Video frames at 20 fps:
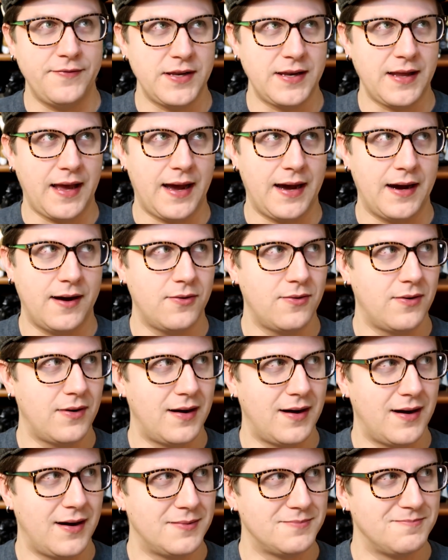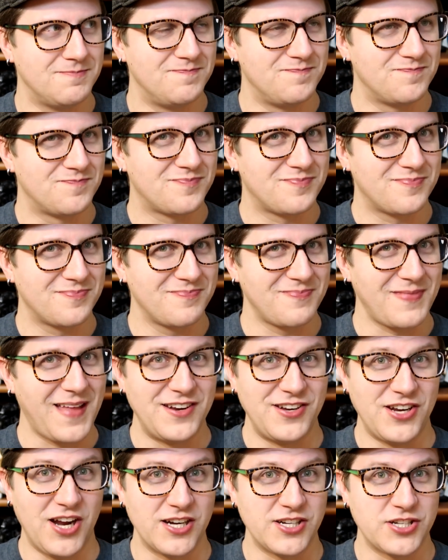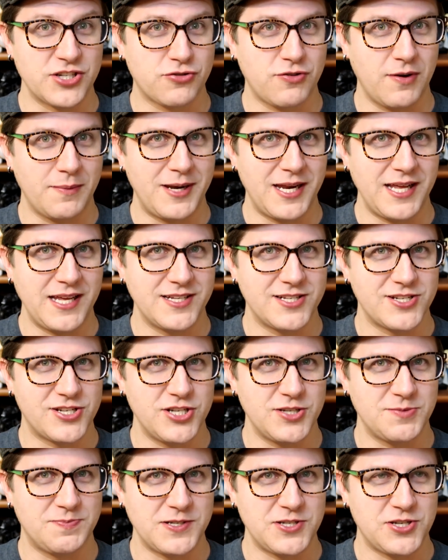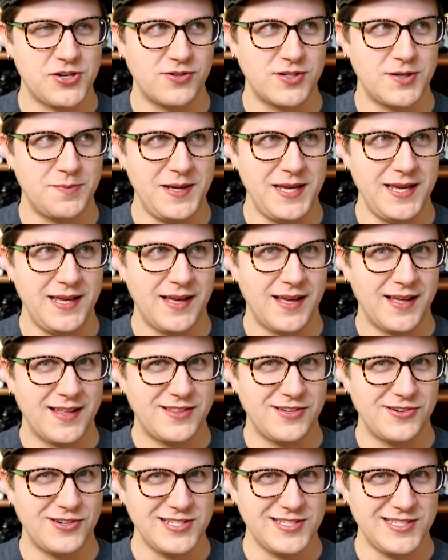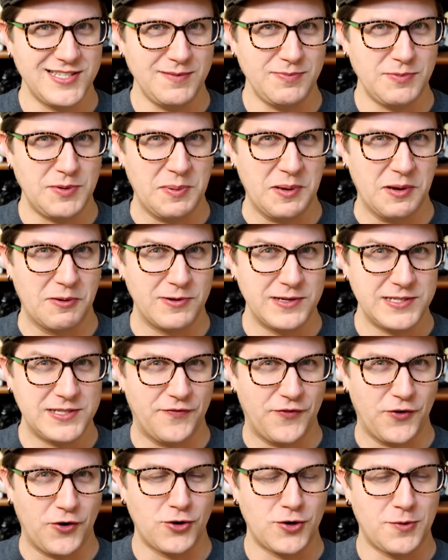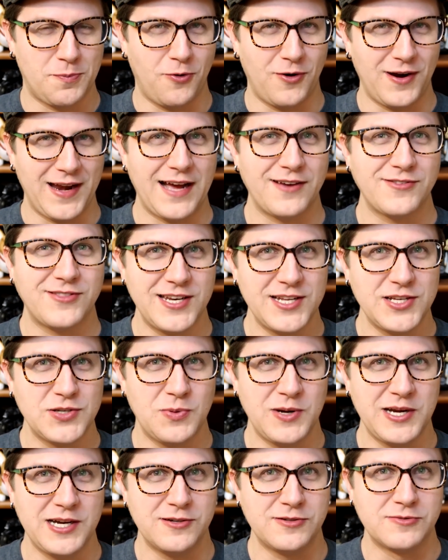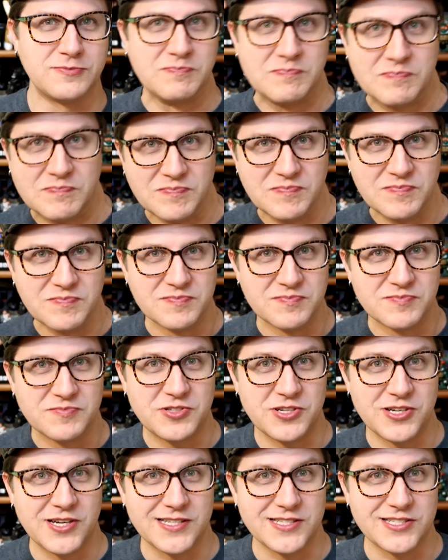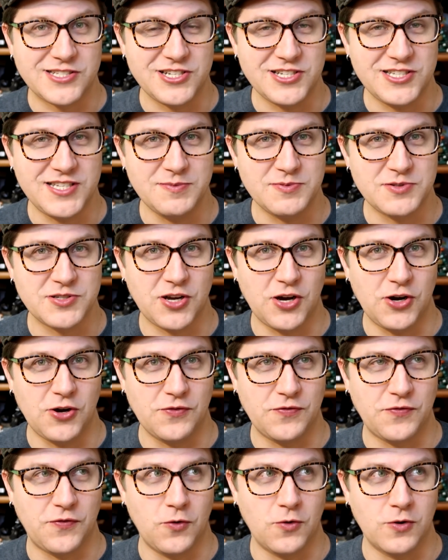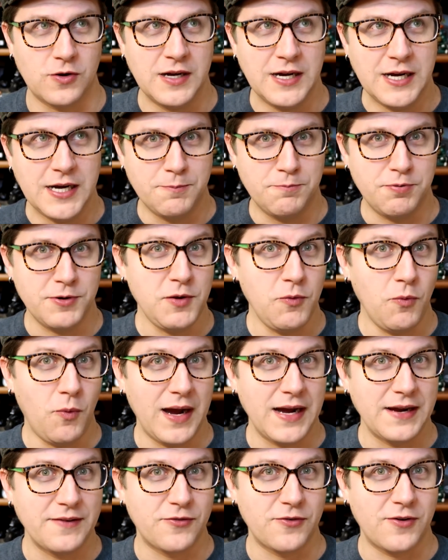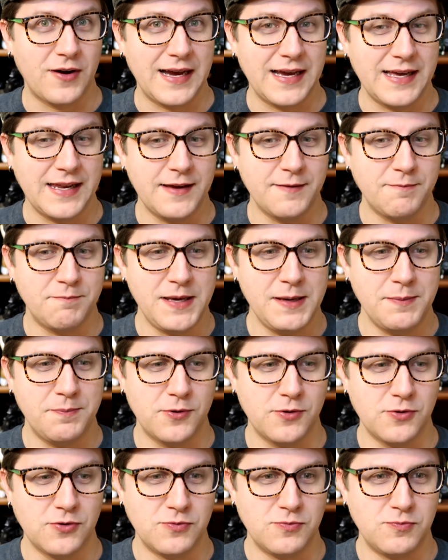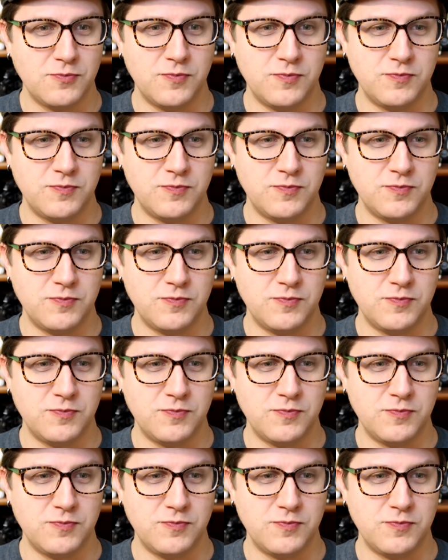how non-discriminating she's been shown to be, there doesn't seem to be a reason for her to point out that he's weird. She seems to go for a pretty wide variety of people who